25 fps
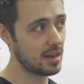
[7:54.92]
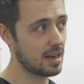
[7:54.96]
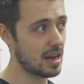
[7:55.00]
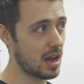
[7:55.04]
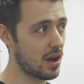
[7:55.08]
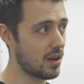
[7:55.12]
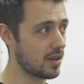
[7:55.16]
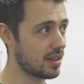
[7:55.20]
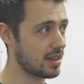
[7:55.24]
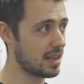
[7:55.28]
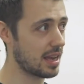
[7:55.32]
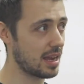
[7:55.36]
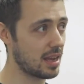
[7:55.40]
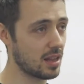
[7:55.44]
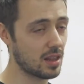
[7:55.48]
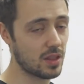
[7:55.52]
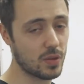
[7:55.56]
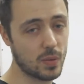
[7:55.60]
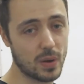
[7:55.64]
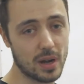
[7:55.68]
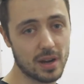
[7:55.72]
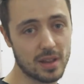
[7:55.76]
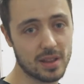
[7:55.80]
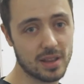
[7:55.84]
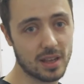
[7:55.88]
Now he's hitting
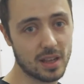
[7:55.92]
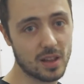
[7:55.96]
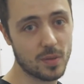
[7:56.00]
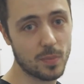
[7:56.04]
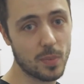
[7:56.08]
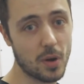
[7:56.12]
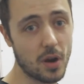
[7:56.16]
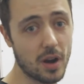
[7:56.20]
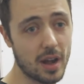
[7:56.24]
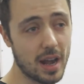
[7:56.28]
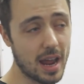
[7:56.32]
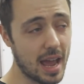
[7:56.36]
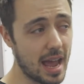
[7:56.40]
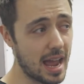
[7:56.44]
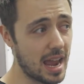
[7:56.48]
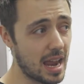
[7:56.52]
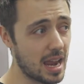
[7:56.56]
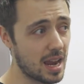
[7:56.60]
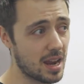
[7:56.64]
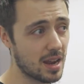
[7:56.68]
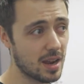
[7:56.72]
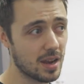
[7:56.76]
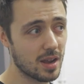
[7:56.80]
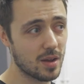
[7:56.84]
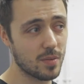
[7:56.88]

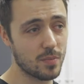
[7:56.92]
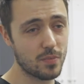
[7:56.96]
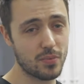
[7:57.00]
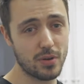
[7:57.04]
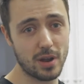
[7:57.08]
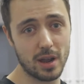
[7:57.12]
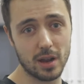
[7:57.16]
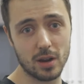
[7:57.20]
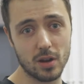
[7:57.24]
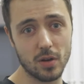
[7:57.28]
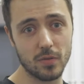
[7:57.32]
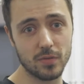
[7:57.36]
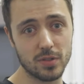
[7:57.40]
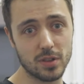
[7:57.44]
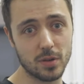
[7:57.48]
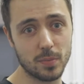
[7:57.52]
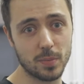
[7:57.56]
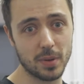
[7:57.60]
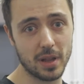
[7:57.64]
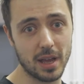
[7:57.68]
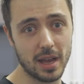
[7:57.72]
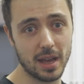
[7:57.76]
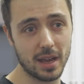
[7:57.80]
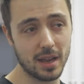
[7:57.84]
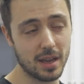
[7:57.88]
26.8 pretty
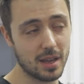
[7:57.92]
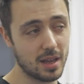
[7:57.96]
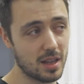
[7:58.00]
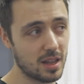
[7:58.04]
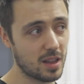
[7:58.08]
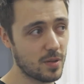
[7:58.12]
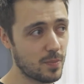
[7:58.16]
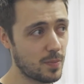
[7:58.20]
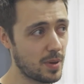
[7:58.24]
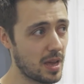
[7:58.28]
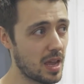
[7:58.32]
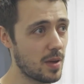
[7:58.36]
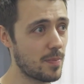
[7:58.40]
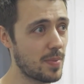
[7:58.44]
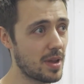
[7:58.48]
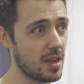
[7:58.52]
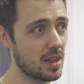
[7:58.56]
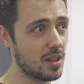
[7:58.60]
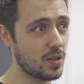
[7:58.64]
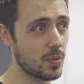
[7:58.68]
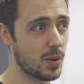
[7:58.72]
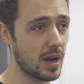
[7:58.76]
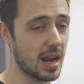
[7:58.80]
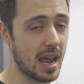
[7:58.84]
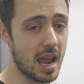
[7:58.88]
comfortably. His
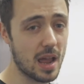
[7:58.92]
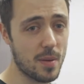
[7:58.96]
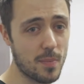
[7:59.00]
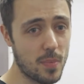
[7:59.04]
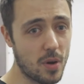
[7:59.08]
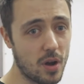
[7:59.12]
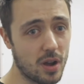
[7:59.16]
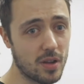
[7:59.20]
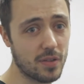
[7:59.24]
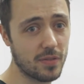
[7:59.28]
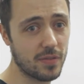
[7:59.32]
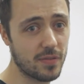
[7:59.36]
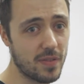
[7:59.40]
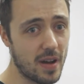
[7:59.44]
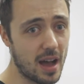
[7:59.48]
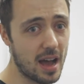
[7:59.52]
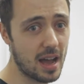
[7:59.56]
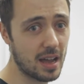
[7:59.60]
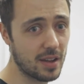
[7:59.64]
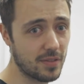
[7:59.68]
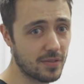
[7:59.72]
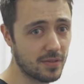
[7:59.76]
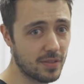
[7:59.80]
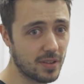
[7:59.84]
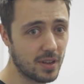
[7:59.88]
PB's
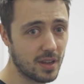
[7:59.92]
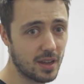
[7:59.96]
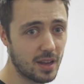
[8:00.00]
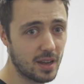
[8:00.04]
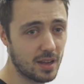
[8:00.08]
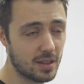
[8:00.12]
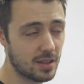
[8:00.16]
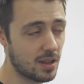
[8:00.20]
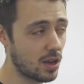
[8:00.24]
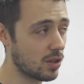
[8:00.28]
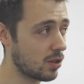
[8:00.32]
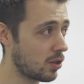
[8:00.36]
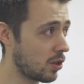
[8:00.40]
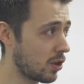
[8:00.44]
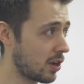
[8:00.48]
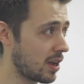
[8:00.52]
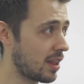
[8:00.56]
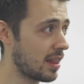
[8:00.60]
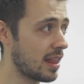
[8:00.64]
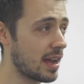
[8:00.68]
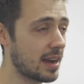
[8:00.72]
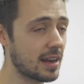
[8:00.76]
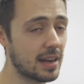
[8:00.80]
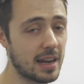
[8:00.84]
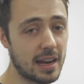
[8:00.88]
28.5. He's not looking
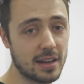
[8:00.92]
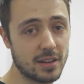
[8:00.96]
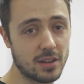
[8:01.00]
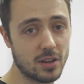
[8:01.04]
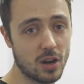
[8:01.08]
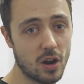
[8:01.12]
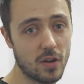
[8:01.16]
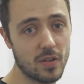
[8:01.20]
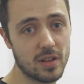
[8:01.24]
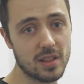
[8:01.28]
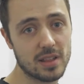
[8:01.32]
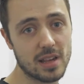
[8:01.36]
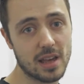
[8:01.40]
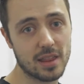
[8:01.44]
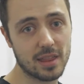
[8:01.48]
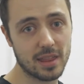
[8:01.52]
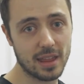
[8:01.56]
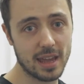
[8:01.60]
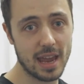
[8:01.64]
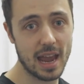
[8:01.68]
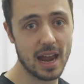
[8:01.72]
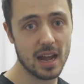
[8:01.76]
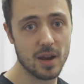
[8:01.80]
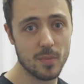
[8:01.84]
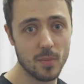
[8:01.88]
like an endurance
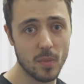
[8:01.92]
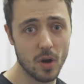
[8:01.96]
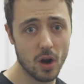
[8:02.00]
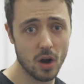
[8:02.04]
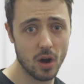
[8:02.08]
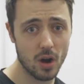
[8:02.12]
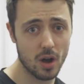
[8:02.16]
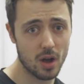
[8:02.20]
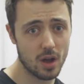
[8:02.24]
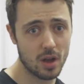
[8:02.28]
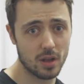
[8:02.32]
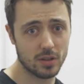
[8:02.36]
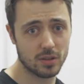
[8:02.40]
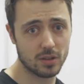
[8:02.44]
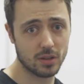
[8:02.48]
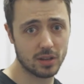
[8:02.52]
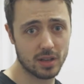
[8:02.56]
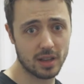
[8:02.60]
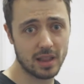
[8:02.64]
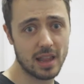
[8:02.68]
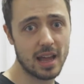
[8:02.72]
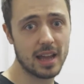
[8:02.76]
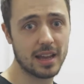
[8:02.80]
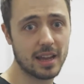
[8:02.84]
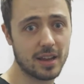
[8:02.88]
athlete anymore. He's
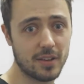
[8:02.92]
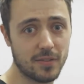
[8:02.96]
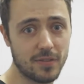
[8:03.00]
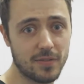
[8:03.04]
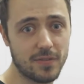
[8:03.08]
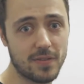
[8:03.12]
looking like a